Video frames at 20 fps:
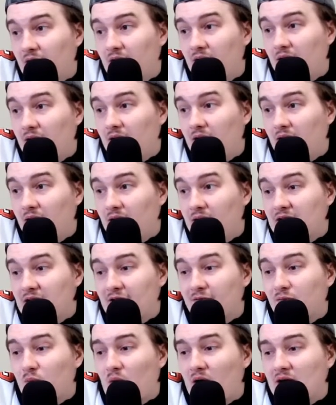And
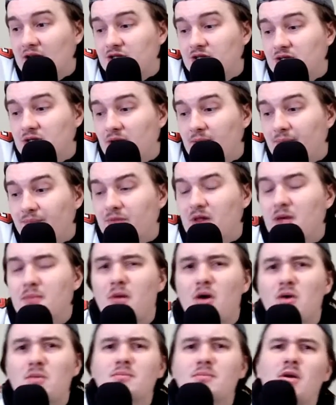I've watched,
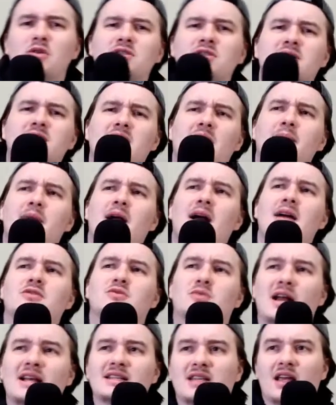most of the time,
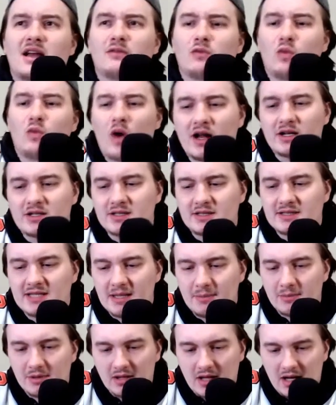guys, when I say I've watched a
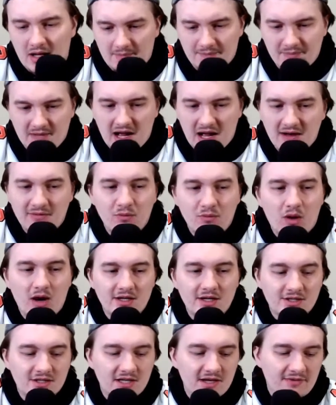team a lot,
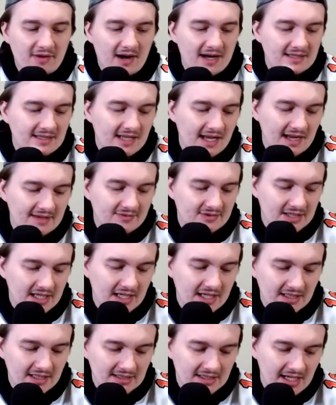if I say I've
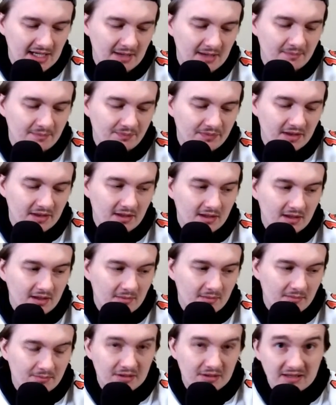seen a team
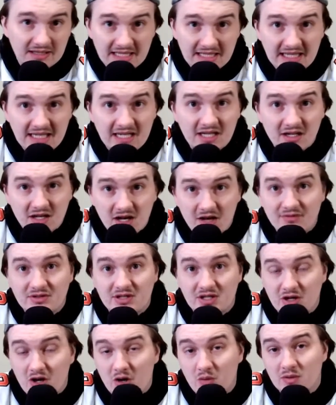plenty enough
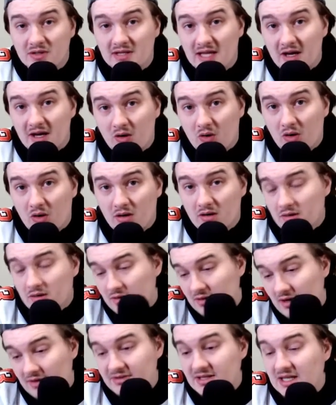to know what they are,
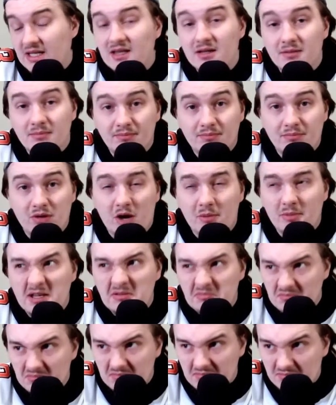I've seen them
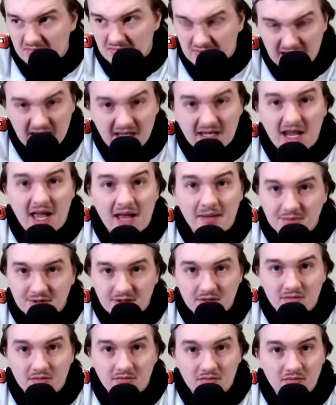probably 10
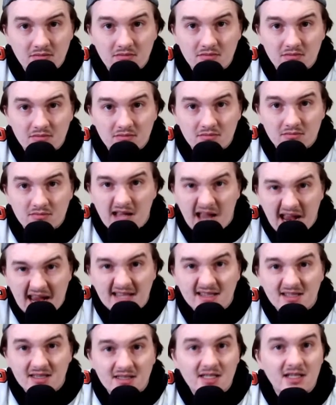games.
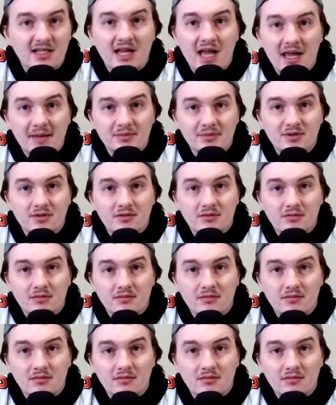8 to 10 games.